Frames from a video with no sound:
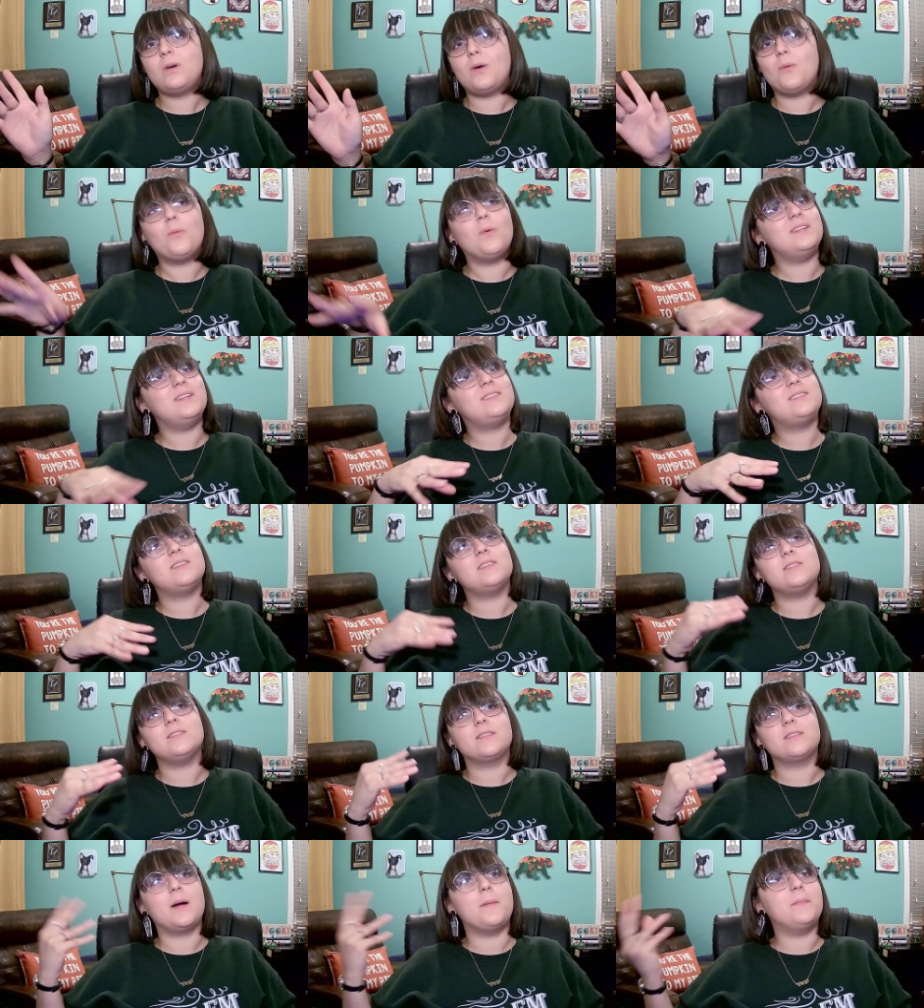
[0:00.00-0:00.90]
once
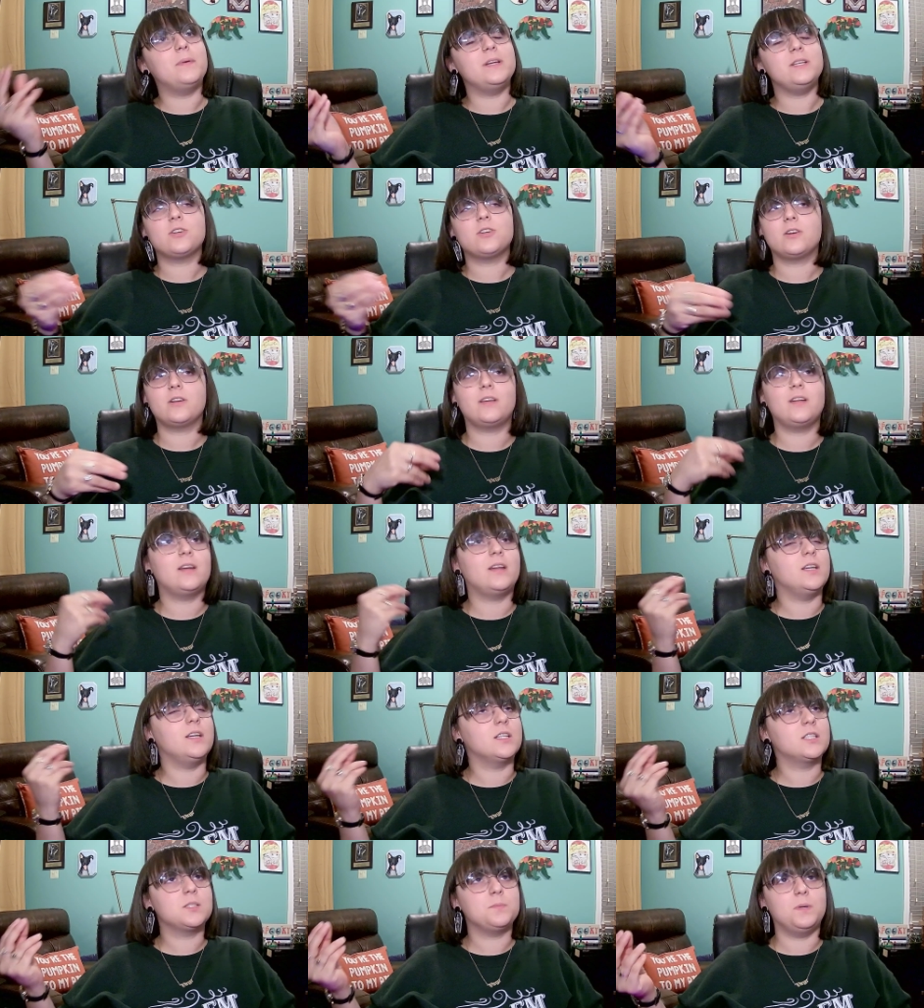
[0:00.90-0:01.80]
this company started
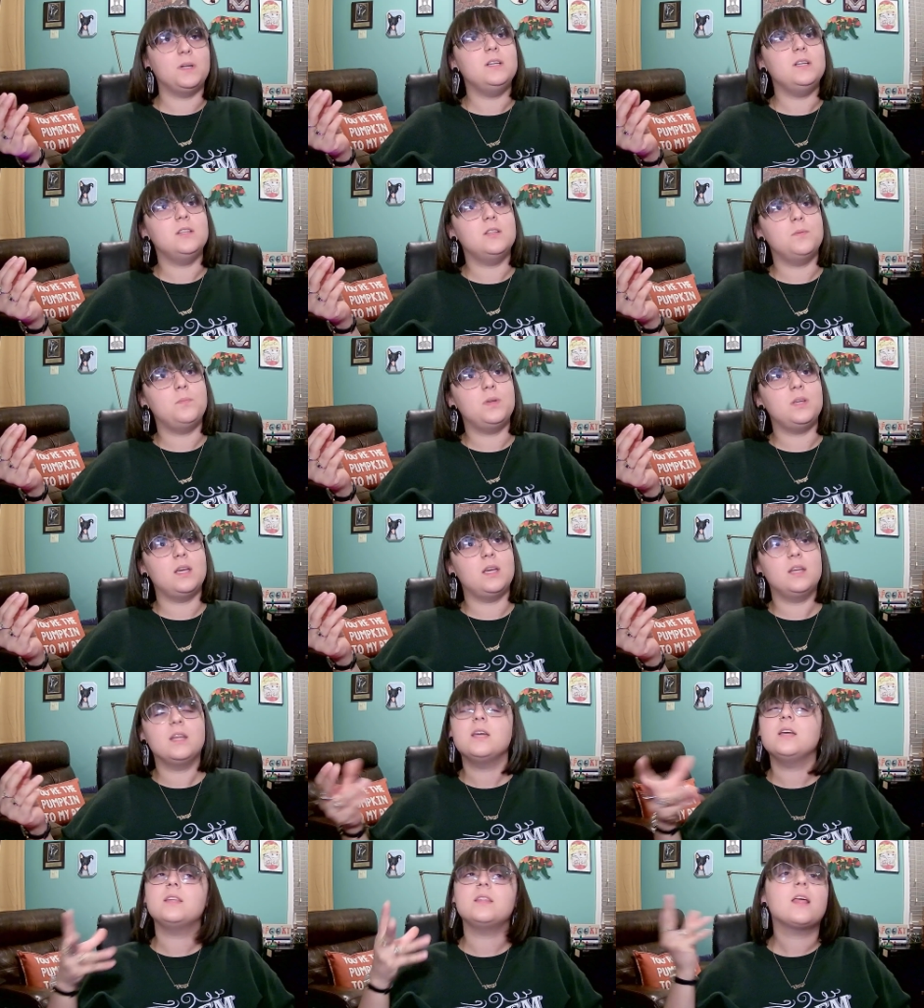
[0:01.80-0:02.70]
getting explained in the
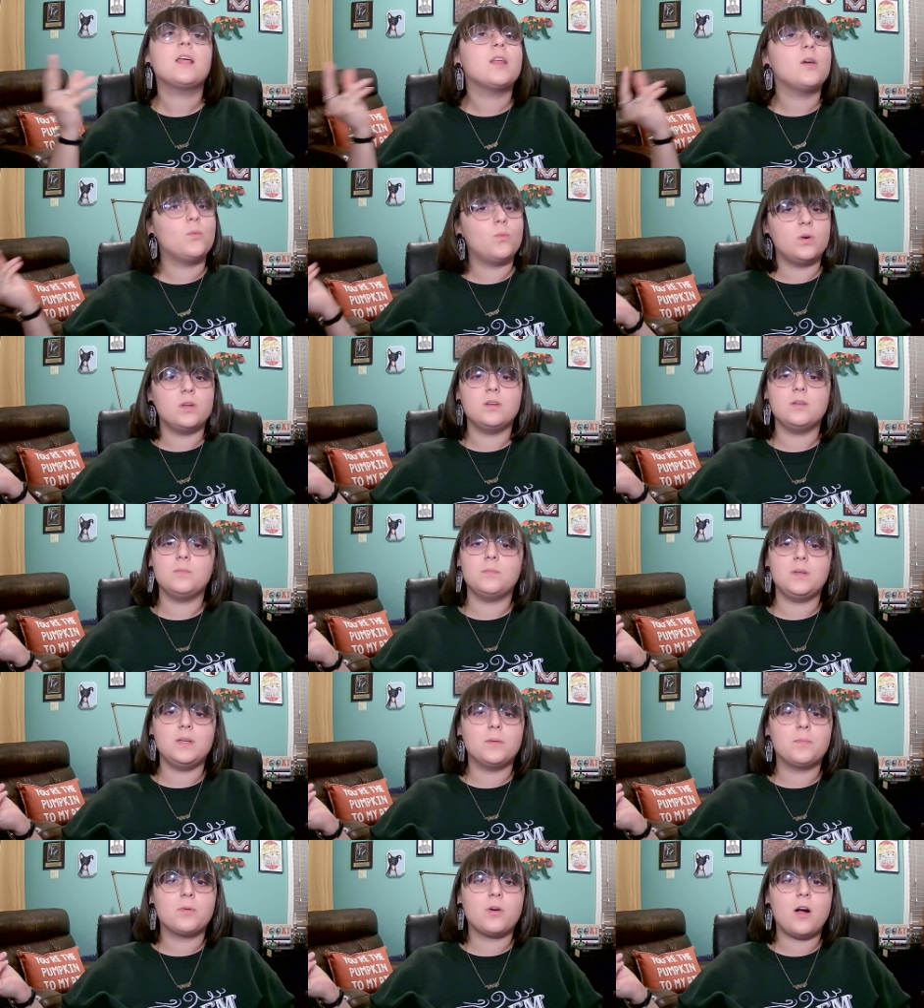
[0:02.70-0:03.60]
beginning that it wouldn't
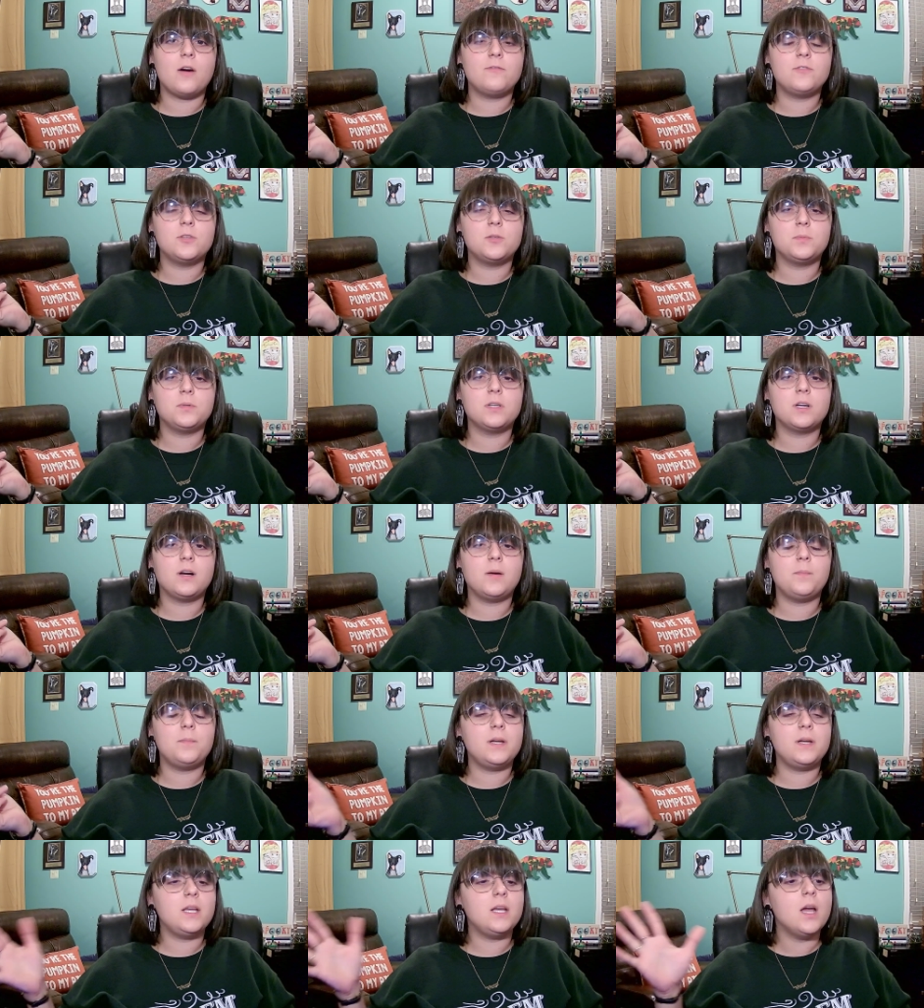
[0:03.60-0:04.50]
be a profitable
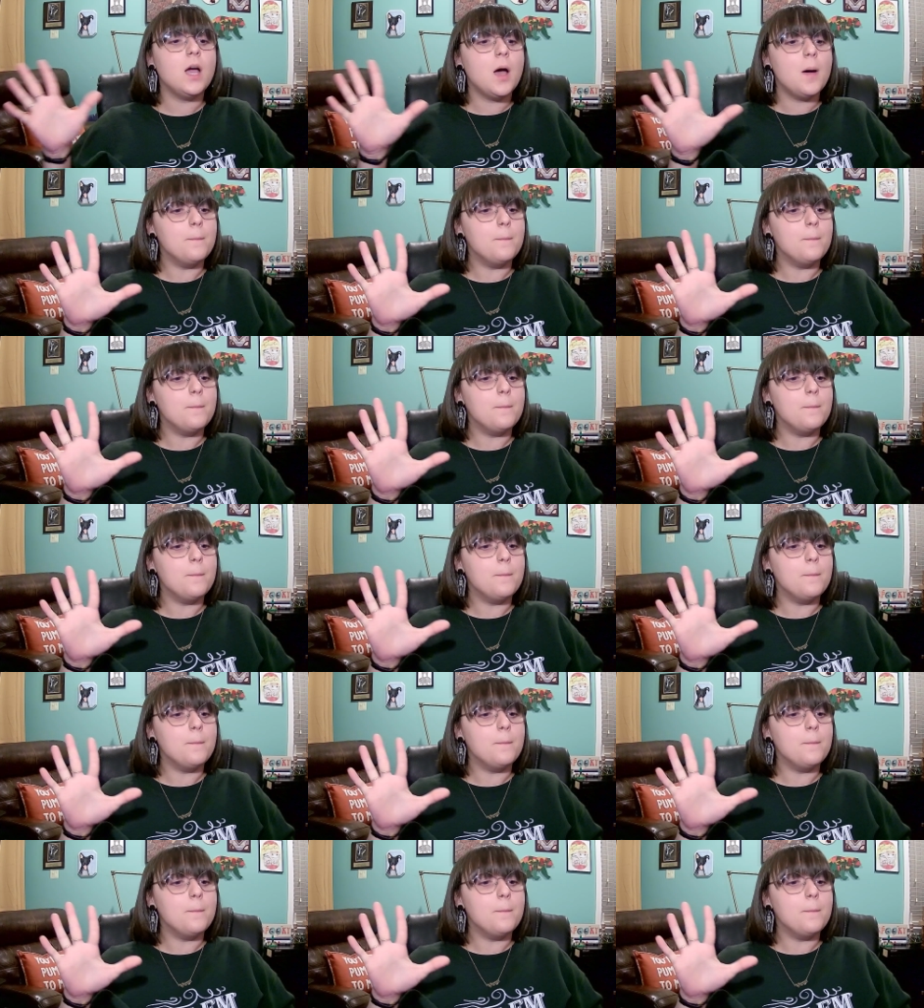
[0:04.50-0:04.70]
company,